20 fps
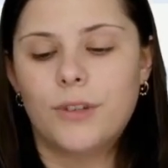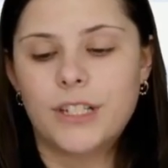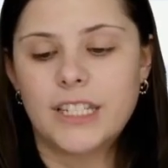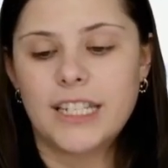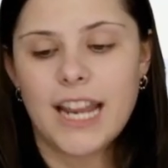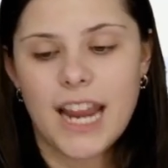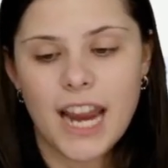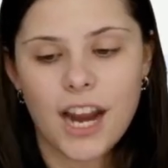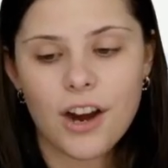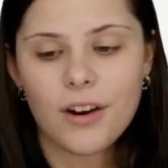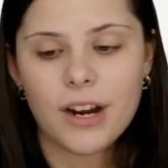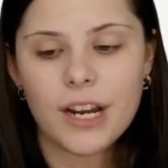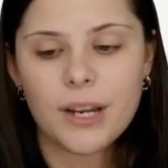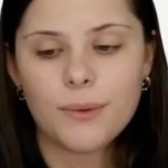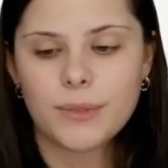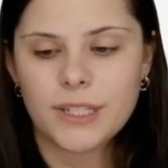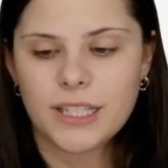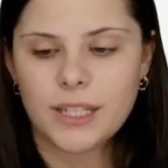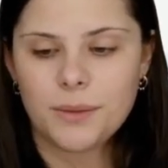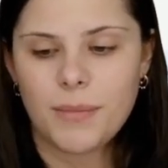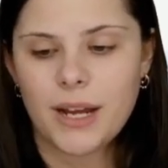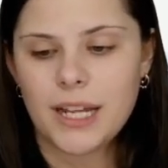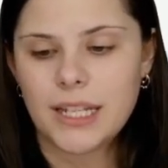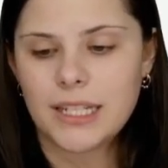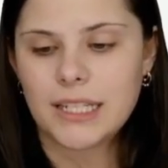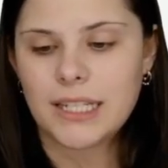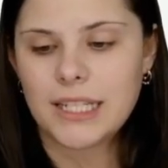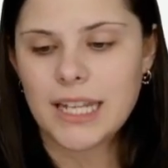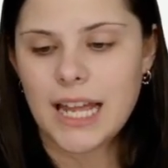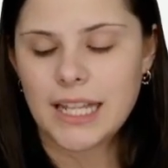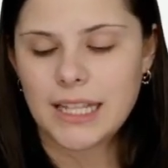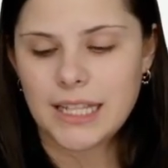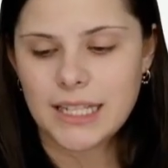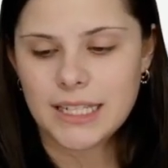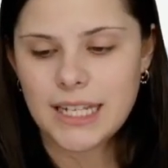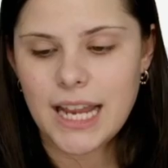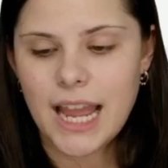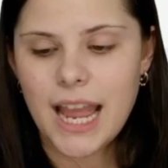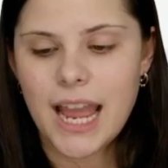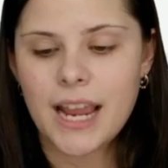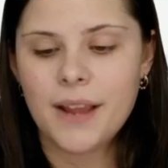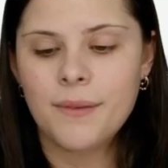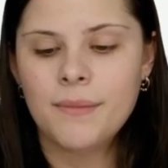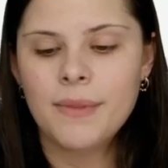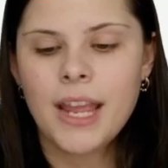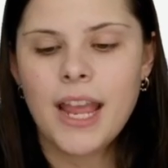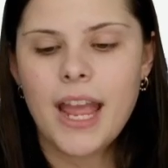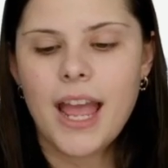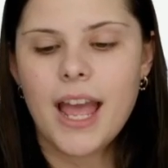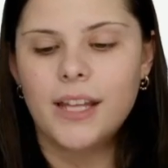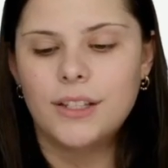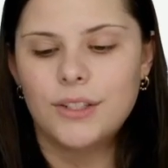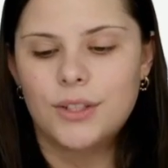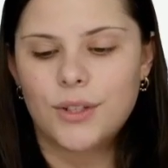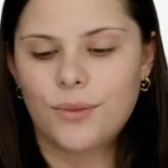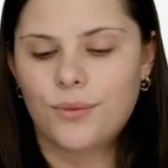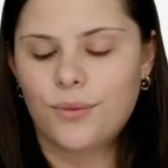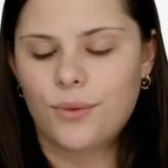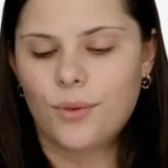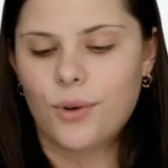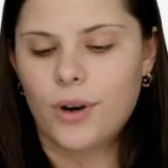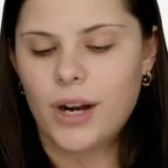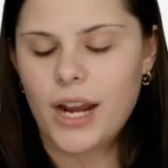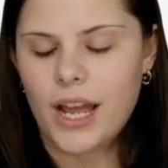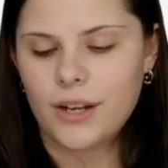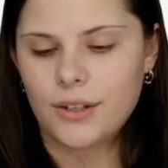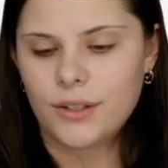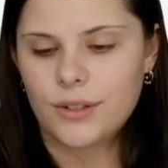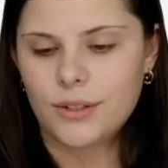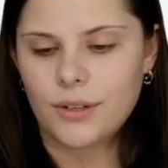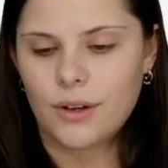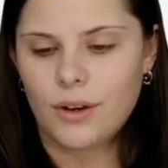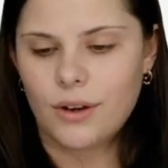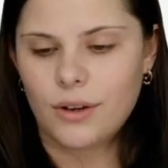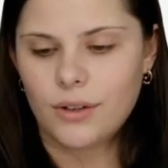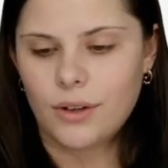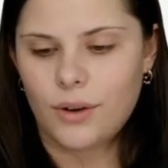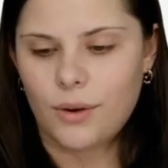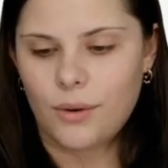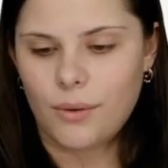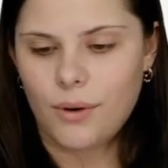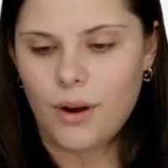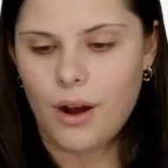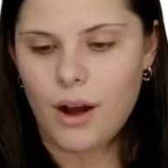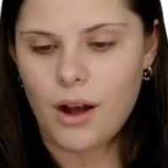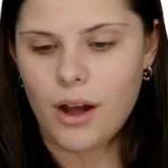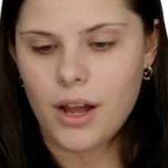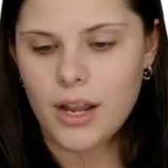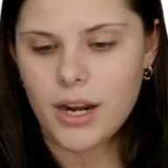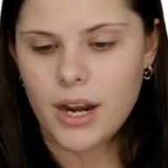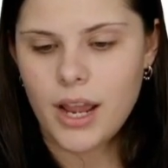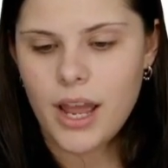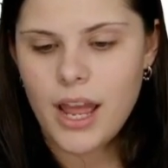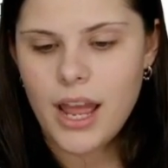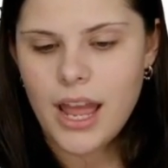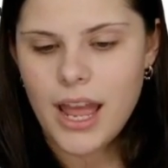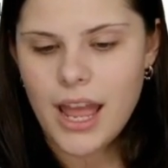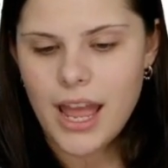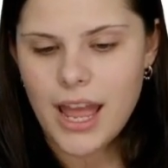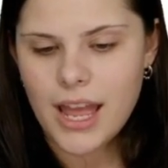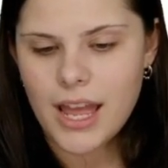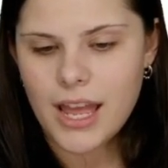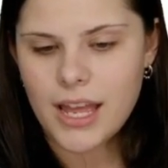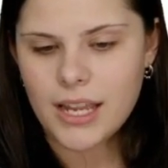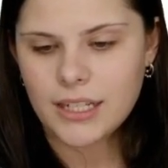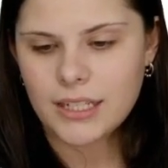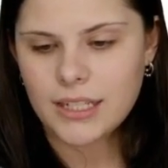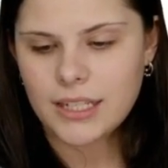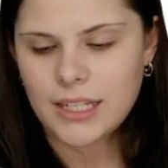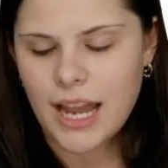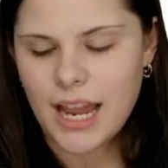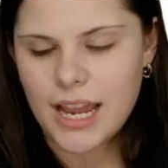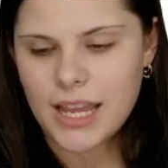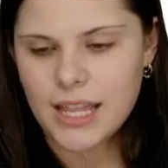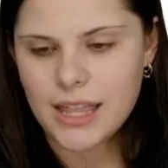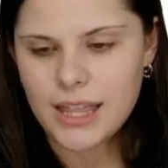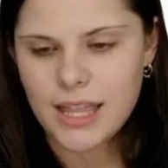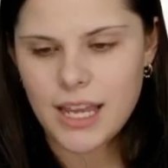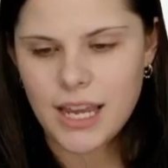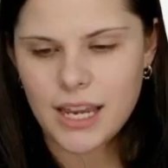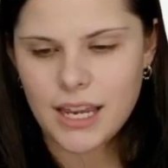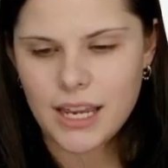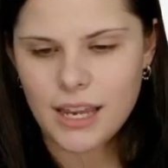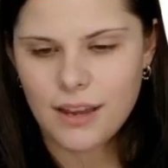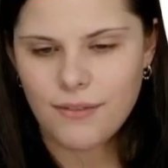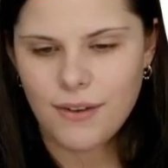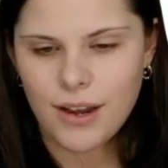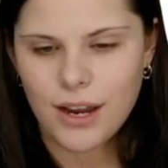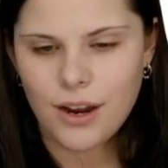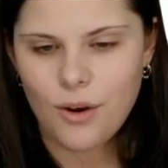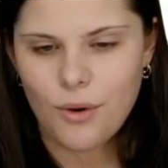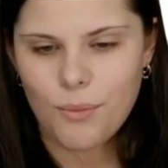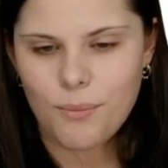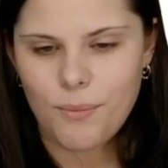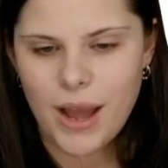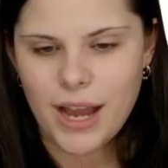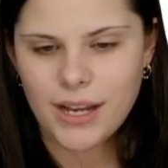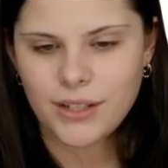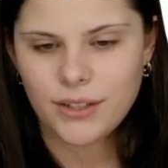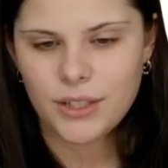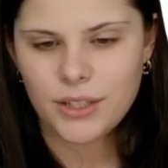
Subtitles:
Harry, was the months and the day, and so forth and so on. And I think if I go back to